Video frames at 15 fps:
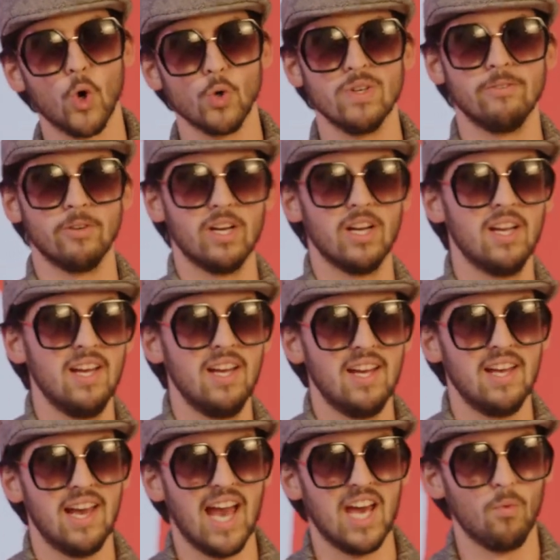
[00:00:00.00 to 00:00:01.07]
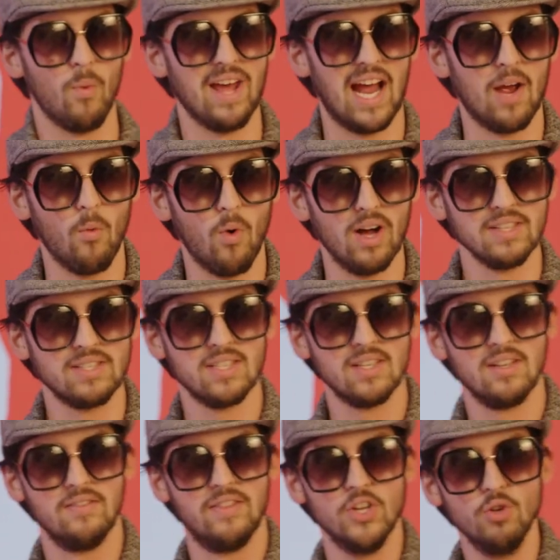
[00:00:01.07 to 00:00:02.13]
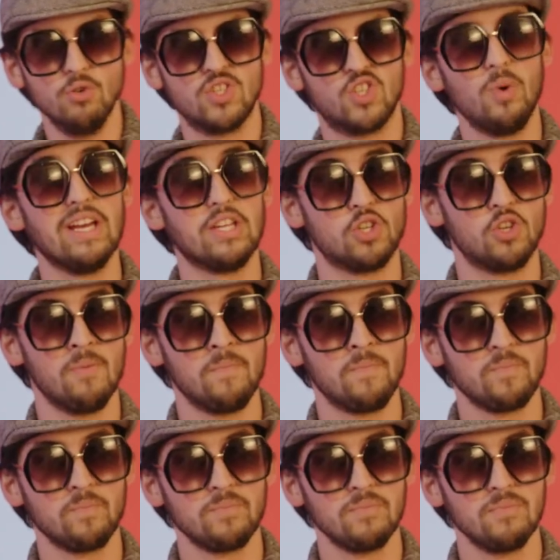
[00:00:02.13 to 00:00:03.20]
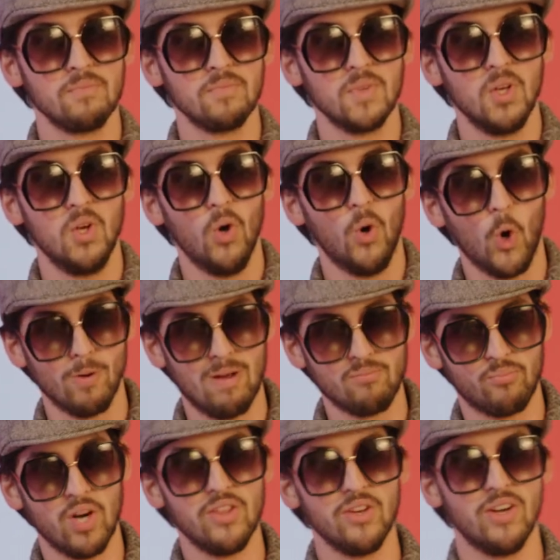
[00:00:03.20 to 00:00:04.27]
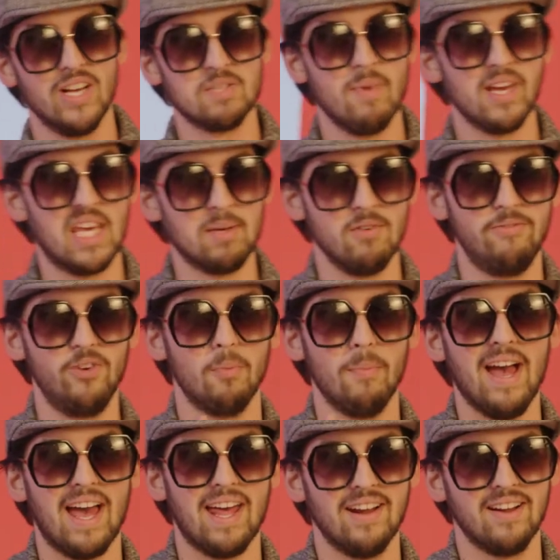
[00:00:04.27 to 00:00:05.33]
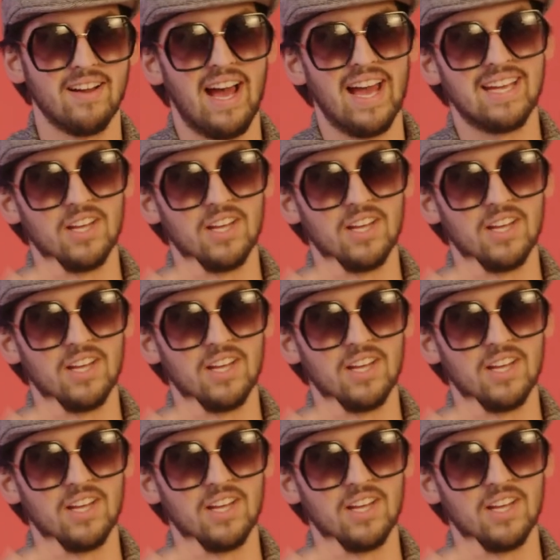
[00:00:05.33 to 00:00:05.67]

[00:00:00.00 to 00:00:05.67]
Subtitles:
or a river? And when I want the new switch, or my brother is making me feel mad,